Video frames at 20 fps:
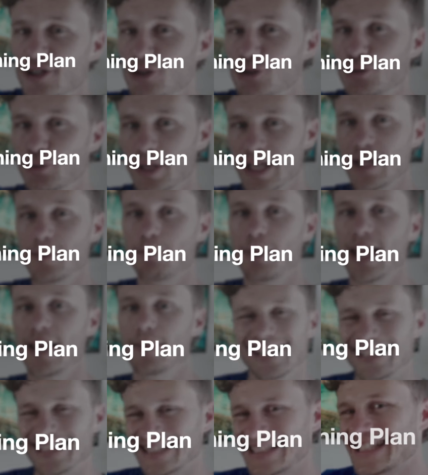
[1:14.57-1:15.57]
a training plan.
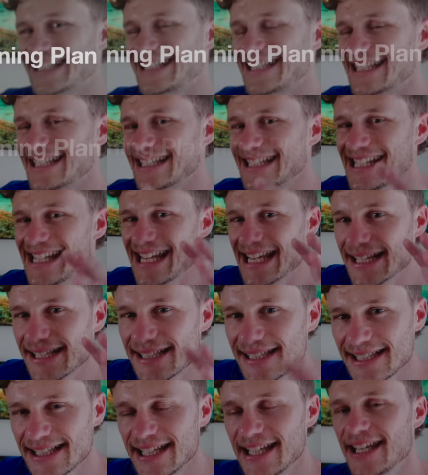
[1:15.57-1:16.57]
Consistency
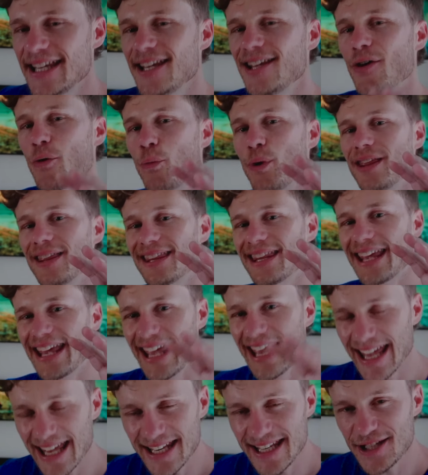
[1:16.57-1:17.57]
is key with
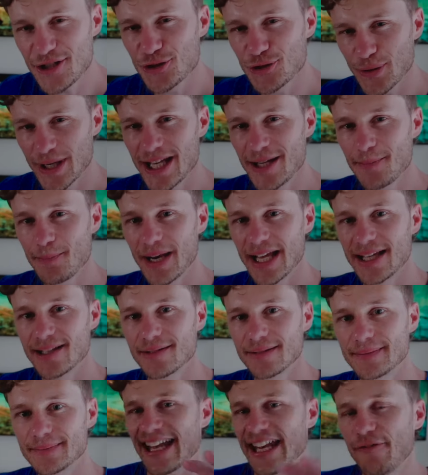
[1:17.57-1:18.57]
any training
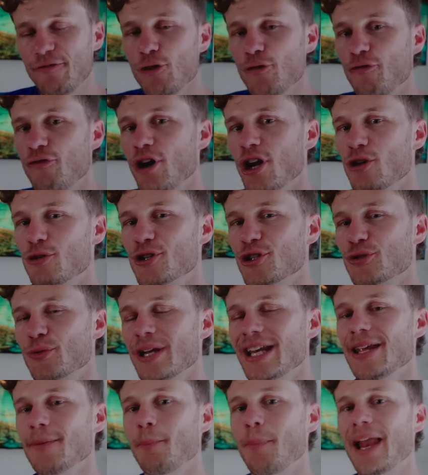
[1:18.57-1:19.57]
plan. And if you follow a
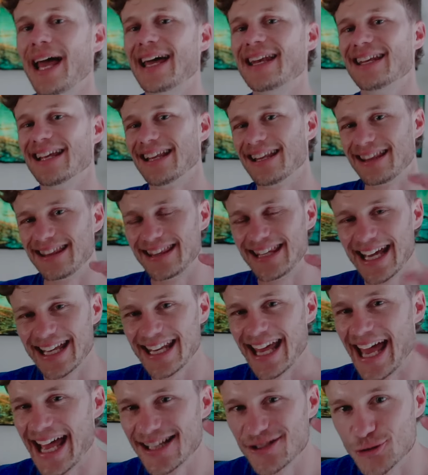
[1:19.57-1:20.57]
training plan
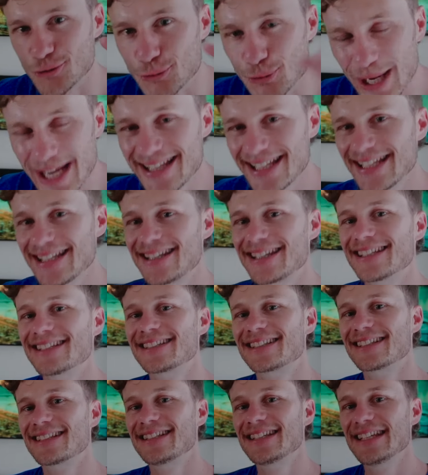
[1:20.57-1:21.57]
that has the right
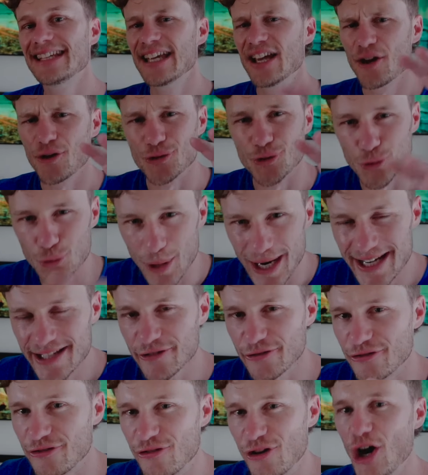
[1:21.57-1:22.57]
intensity, the right
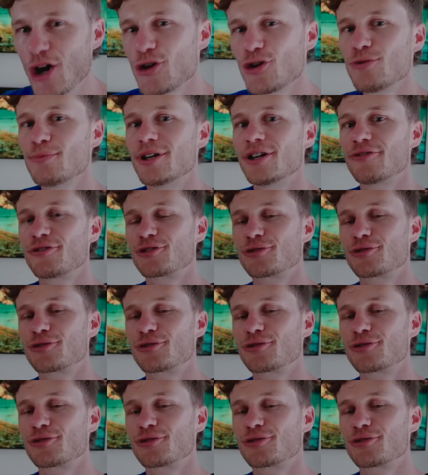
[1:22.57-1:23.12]
volume of